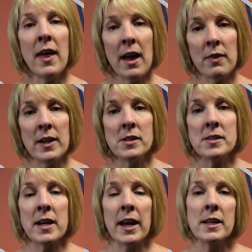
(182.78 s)
that these
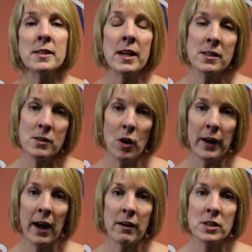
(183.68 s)
days is not
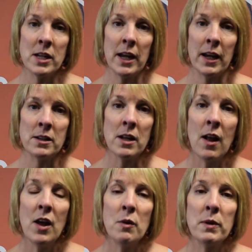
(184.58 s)
guaranteed,
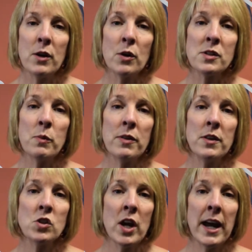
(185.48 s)
because with
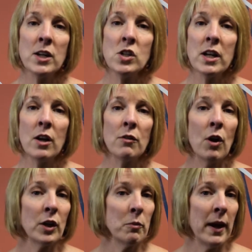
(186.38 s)
the changing of
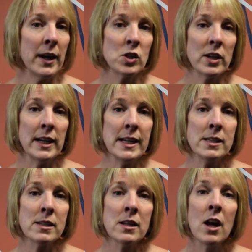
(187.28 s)
occupation
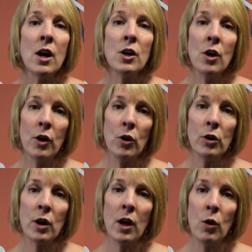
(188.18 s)
lists, not
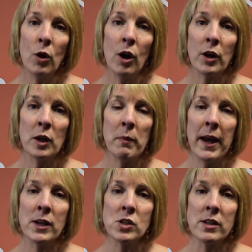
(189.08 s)
all
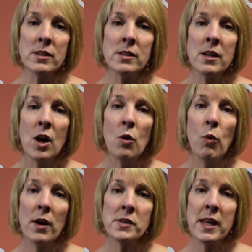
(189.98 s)
occupations,
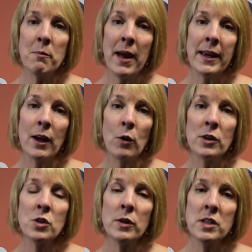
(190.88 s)
whilst they may go
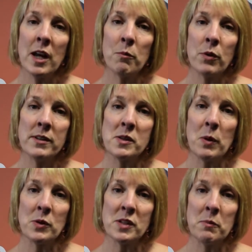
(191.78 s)
onto a temporary
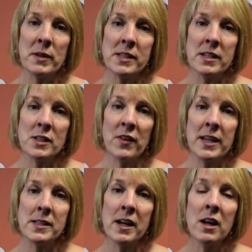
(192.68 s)
sponsored business
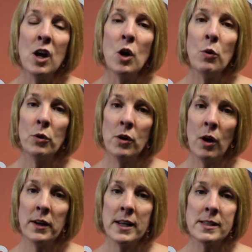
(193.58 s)
visa, will
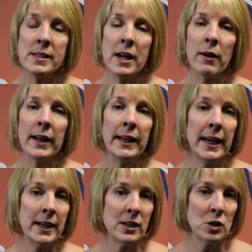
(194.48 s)
not necessarily
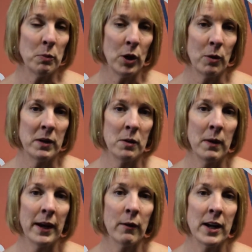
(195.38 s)
lead into permanent
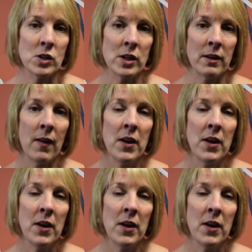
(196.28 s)
migration.